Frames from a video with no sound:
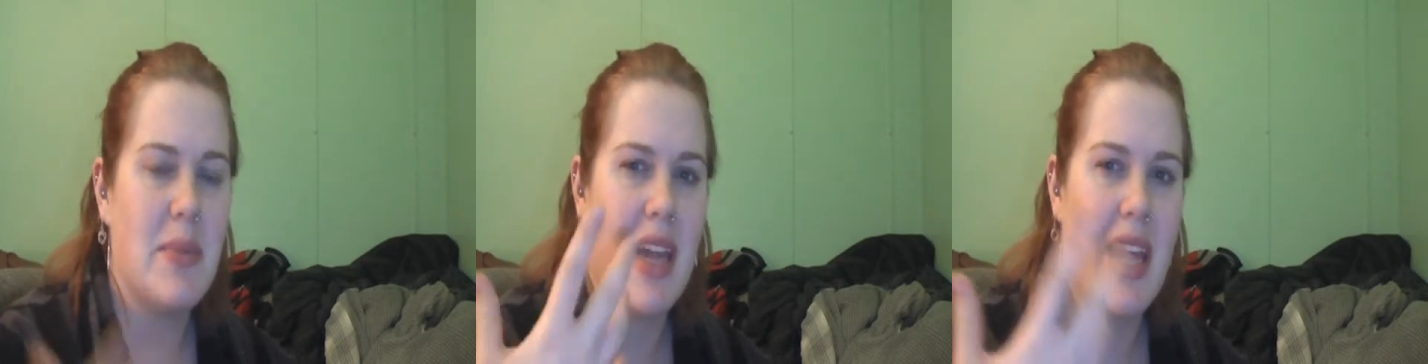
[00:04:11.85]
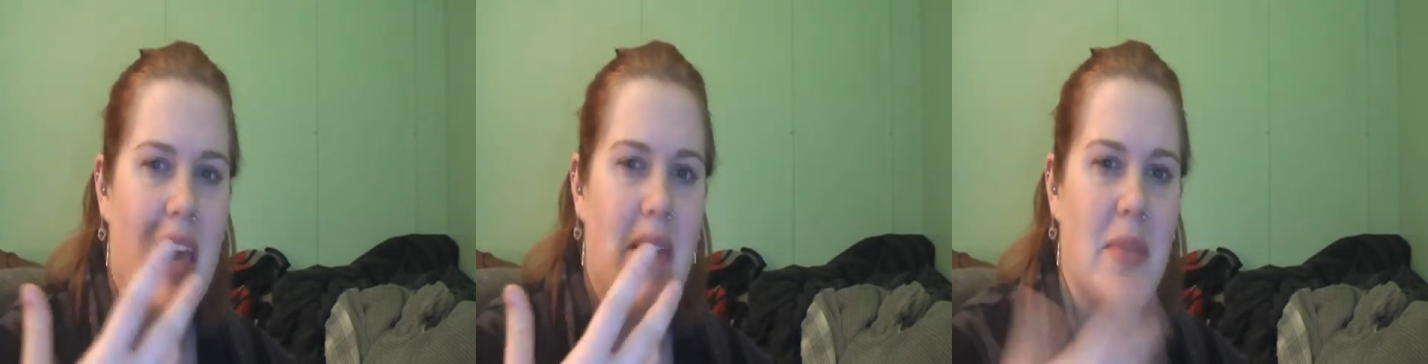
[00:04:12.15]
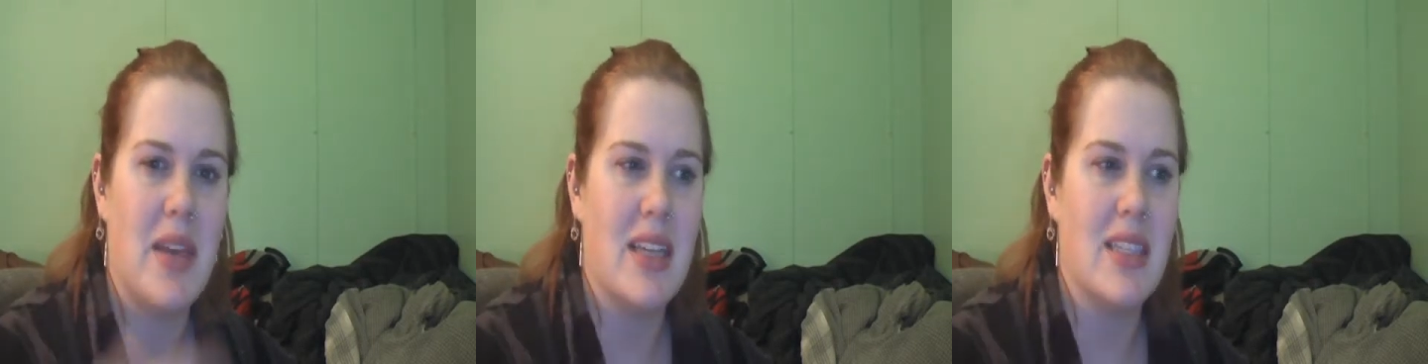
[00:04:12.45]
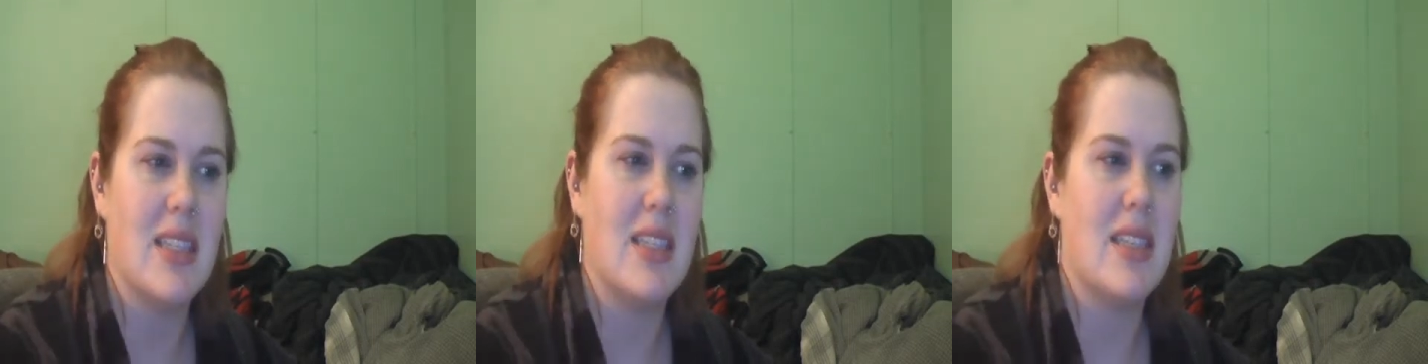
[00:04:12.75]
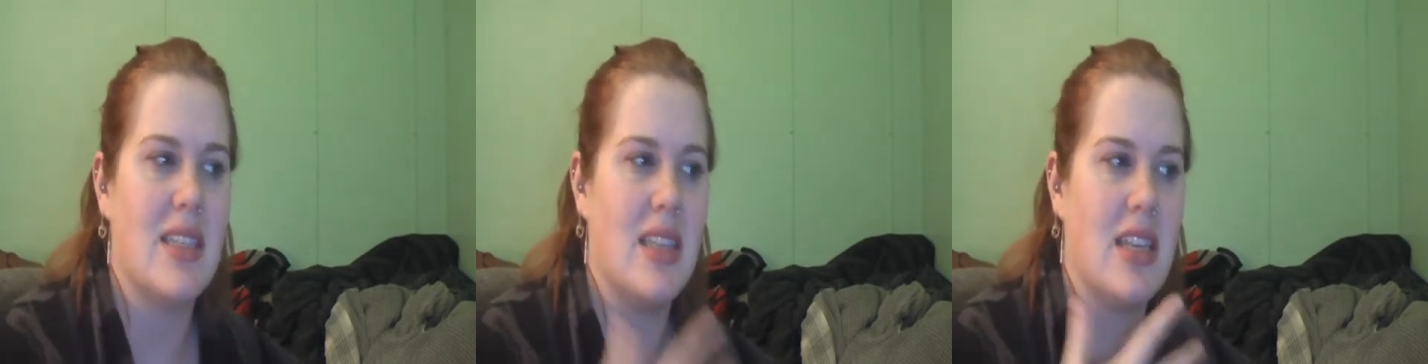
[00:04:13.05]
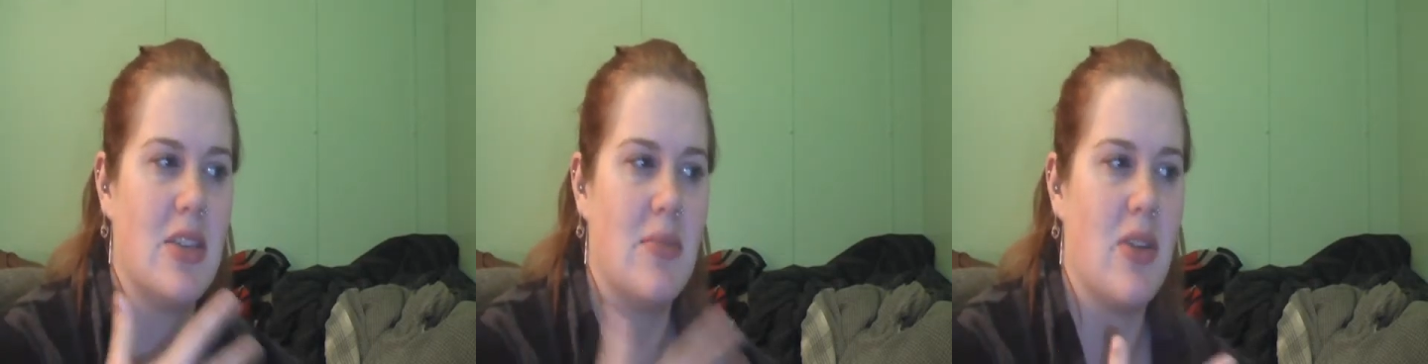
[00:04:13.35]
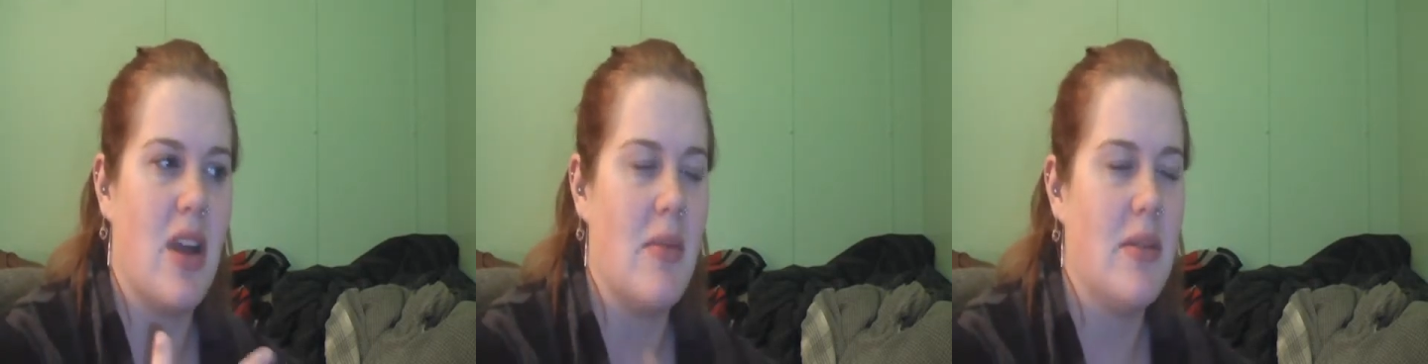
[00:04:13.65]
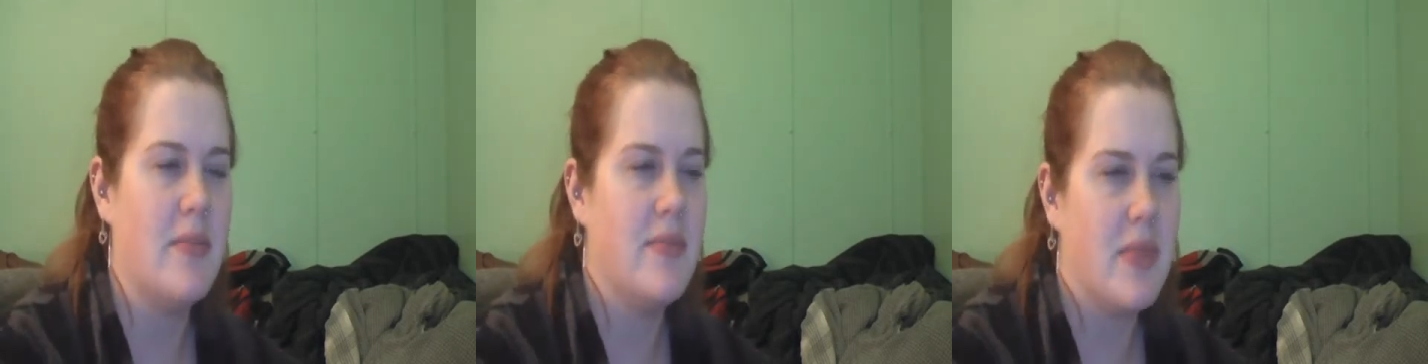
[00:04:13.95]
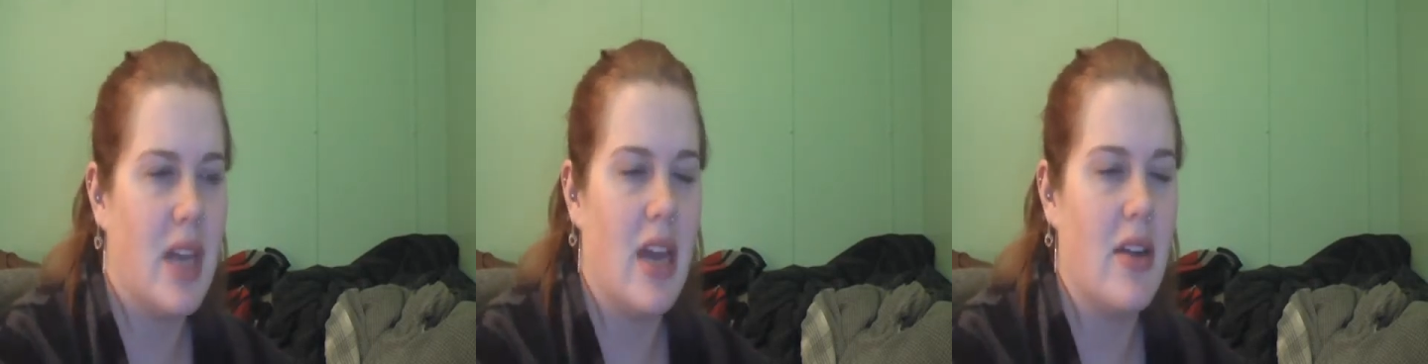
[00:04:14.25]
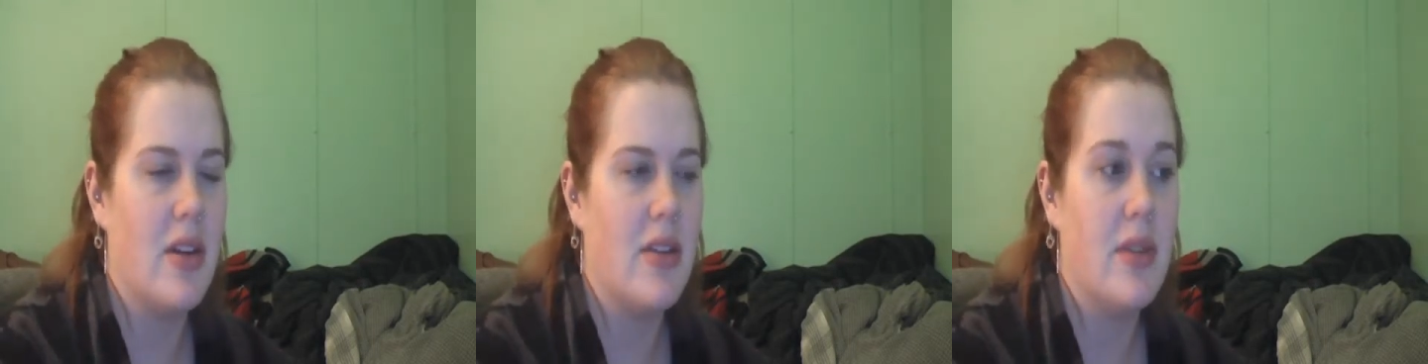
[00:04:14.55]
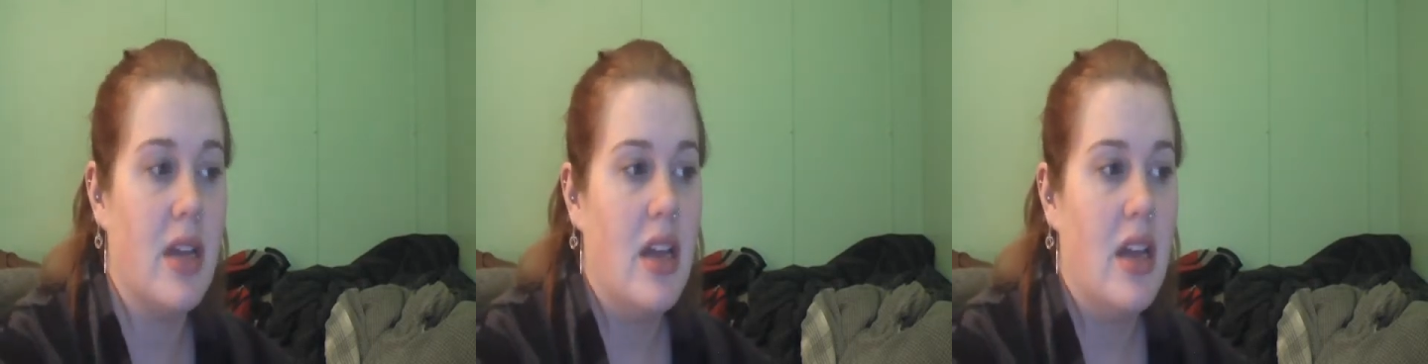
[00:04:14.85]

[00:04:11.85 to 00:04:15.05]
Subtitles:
but I am, because it's such a problem. I don't know.